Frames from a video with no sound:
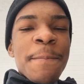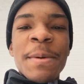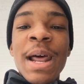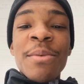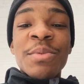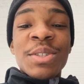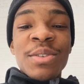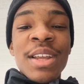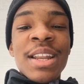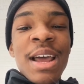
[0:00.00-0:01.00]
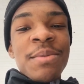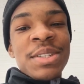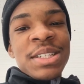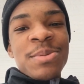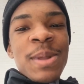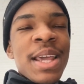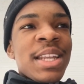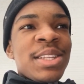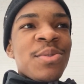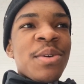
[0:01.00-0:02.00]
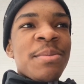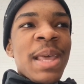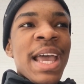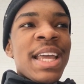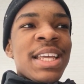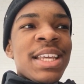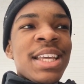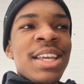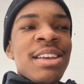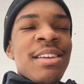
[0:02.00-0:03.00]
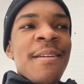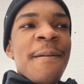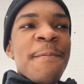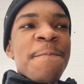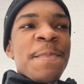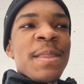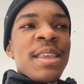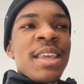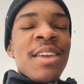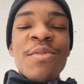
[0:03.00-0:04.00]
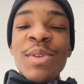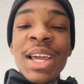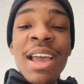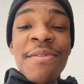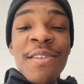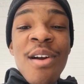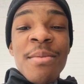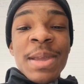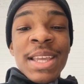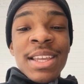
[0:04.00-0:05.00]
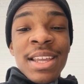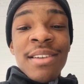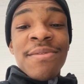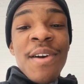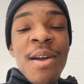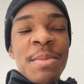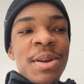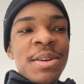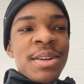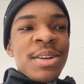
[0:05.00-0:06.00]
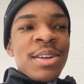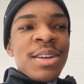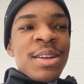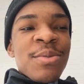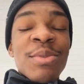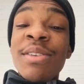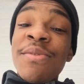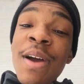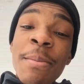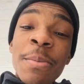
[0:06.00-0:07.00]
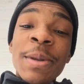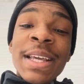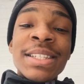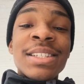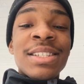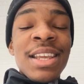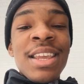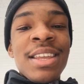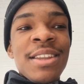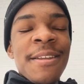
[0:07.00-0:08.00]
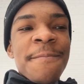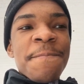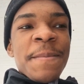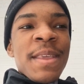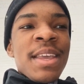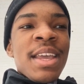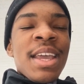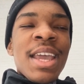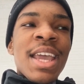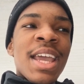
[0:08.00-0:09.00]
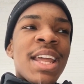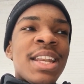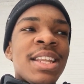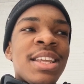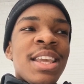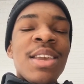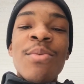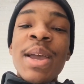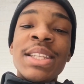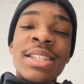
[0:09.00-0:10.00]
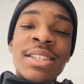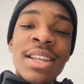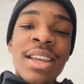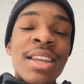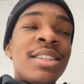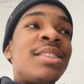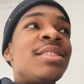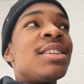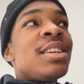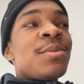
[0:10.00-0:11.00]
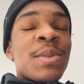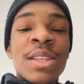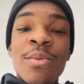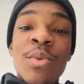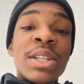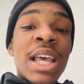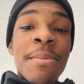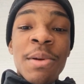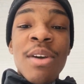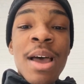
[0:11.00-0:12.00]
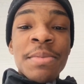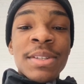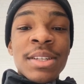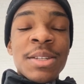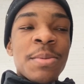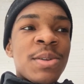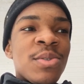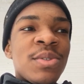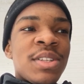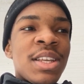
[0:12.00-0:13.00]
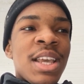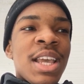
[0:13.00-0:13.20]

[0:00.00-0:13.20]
But I was explaining to him that if you look at farming and a farmer, when the farmer plants a seed and he waits and sees what type of crops is produced,